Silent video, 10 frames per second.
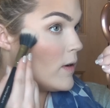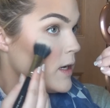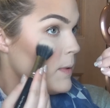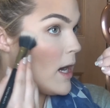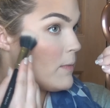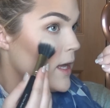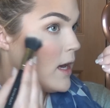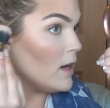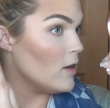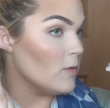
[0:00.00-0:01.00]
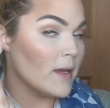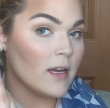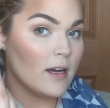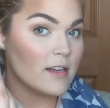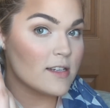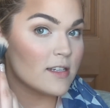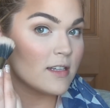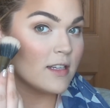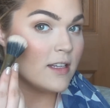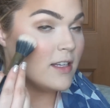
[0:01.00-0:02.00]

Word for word: Going to pop that, oh my gosh.